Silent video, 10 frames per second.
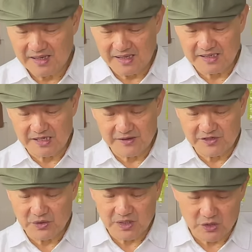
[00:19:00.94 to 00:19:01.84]
It gives
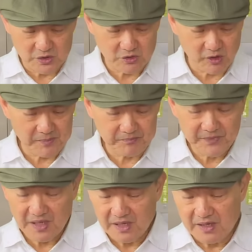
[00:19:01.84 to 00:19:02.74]
you a good grip.
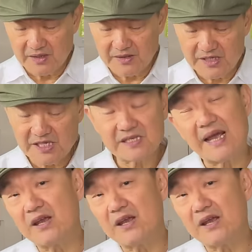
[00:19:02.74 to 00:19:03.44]
This is a